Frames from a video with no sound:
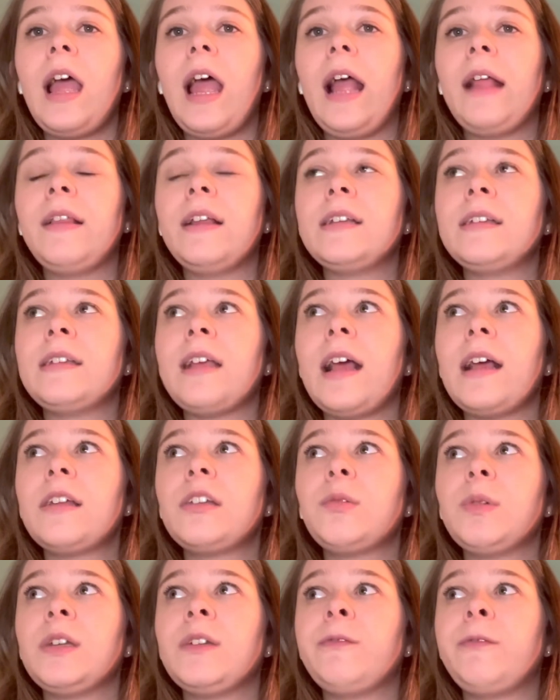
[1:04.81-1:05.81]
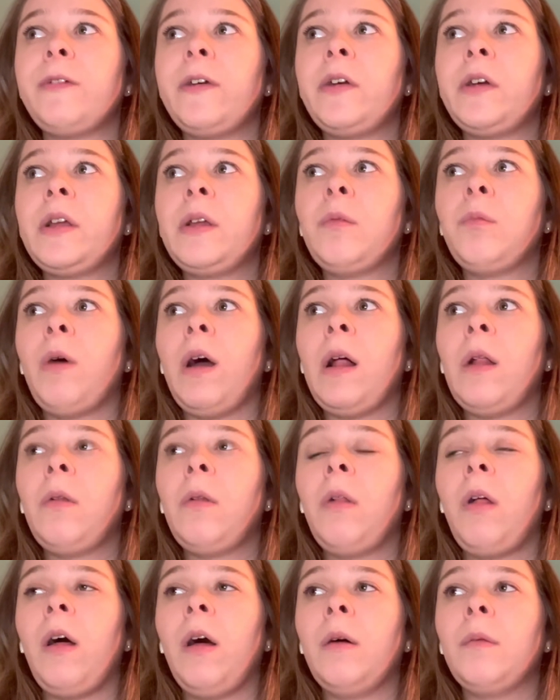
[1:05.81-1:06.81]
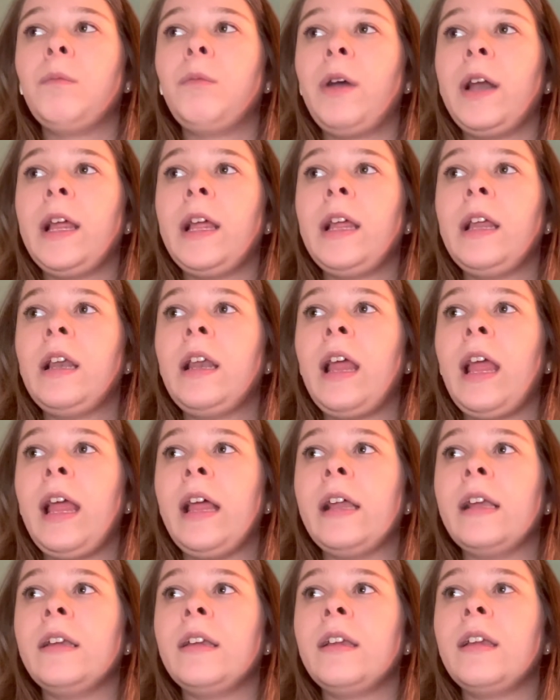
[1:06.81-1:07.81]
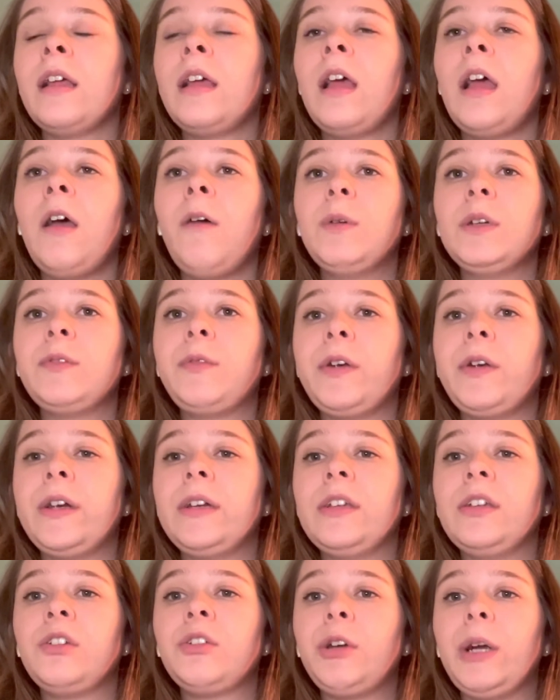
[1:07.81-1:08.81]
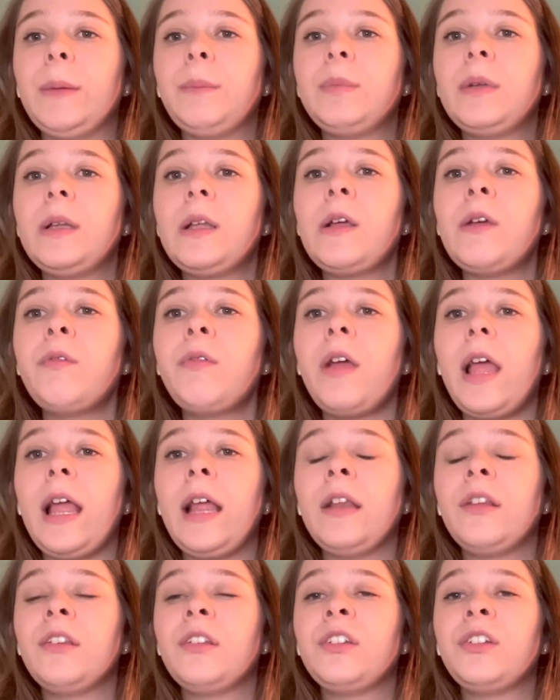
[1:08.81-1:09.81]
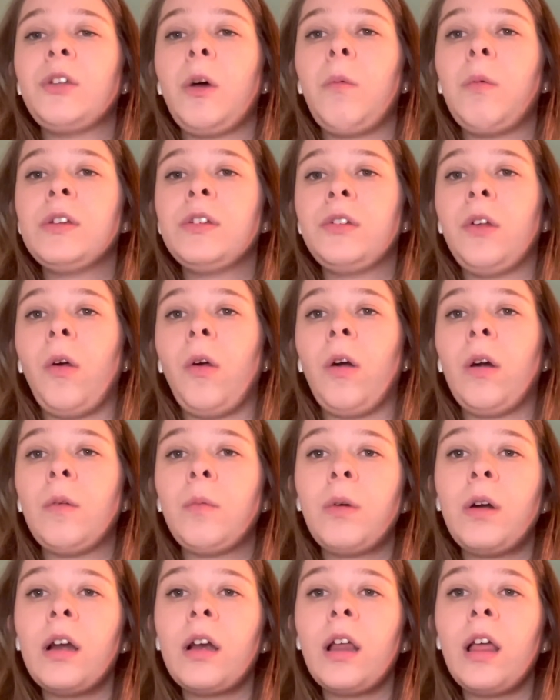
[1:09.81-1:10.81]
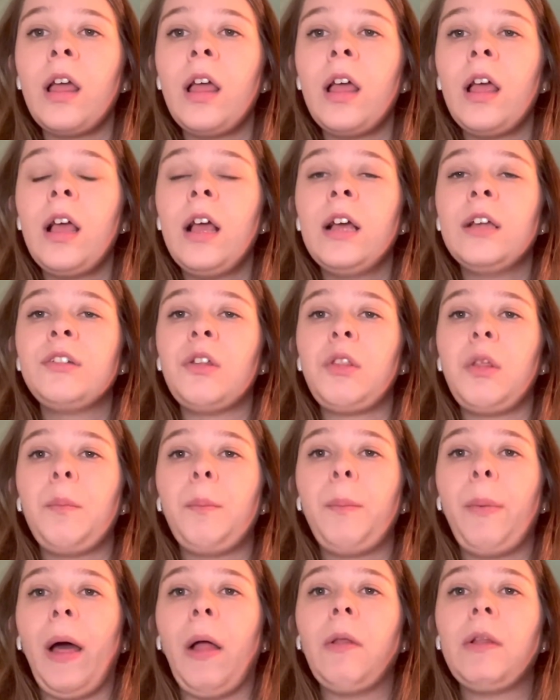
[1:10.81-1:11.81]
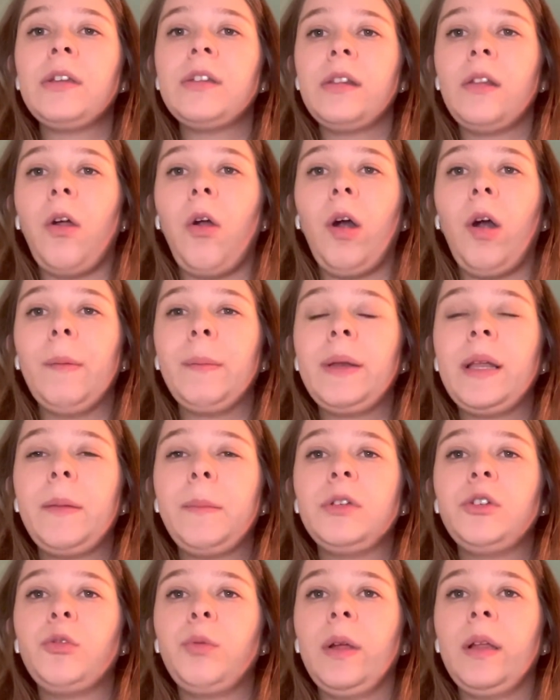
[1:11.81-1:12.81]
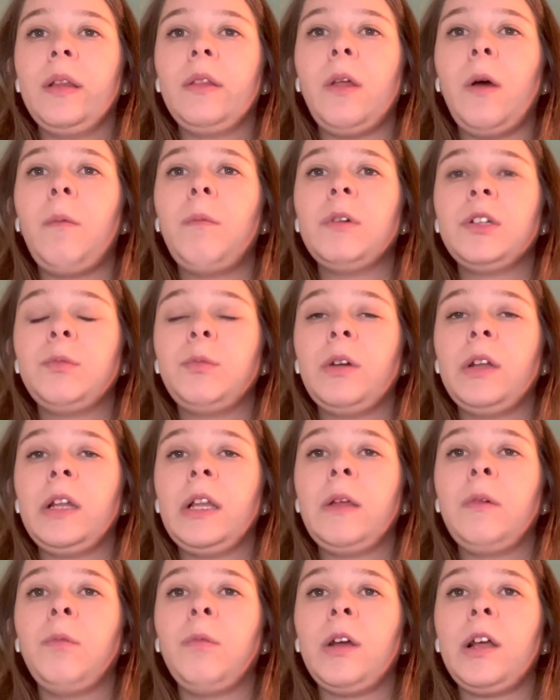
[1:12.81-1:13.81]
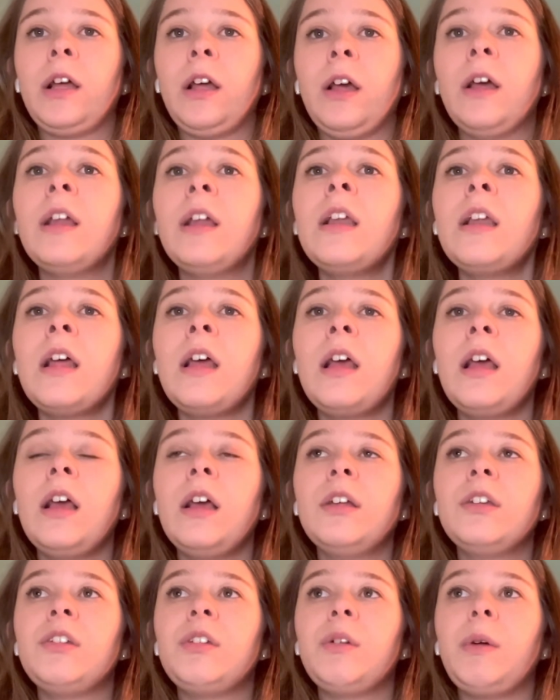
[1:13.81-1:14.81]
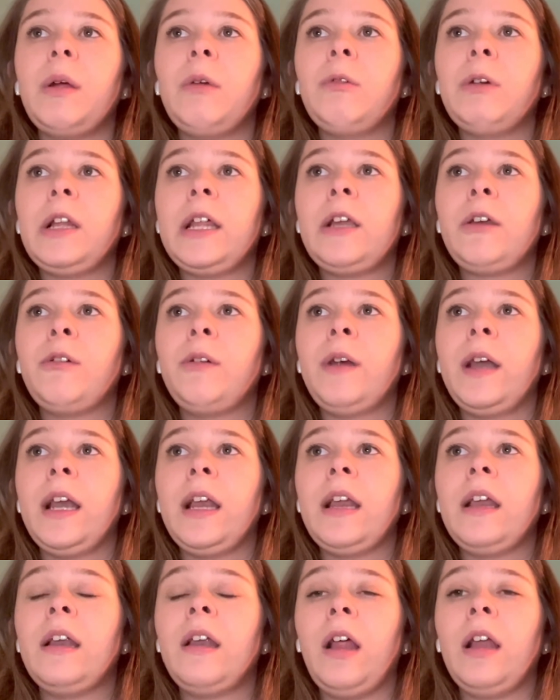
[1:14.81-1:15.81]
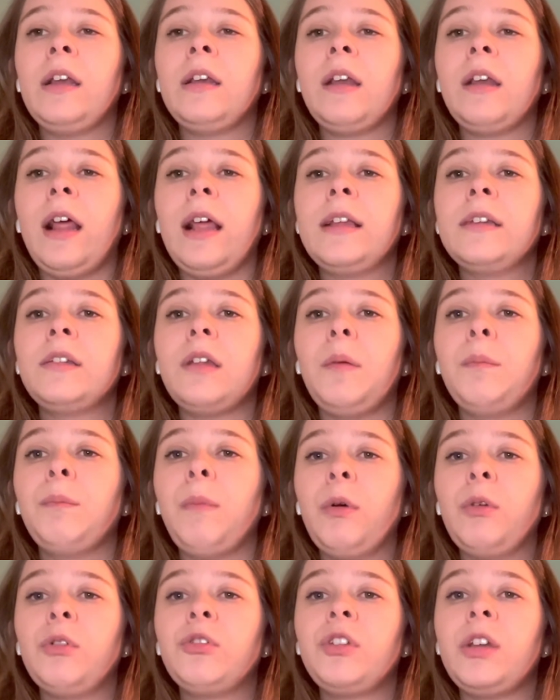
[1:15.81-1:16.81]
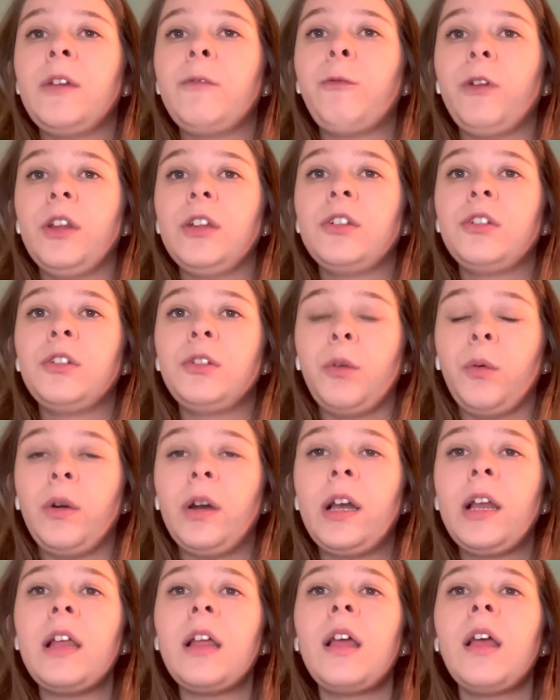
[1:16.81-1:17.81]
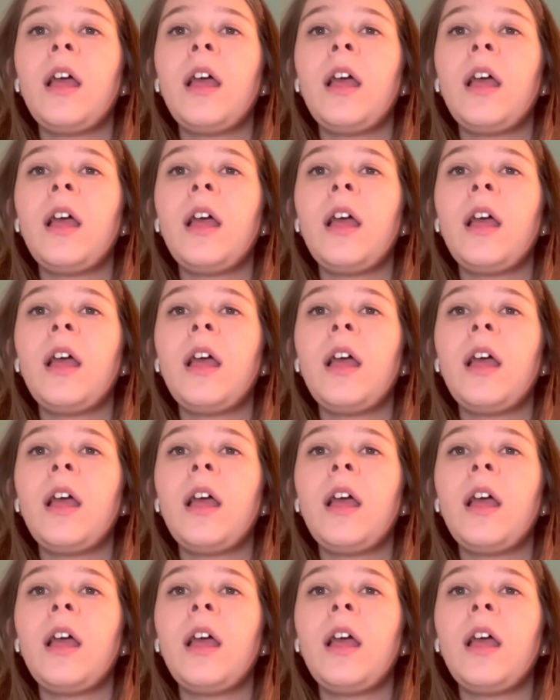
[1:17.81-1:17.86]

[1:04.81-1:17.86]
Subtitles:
And the text was very well written and was very descriptive, and so was the artwork. So the balance and the harmony between them was really good. So it really created a nice emotion for the story.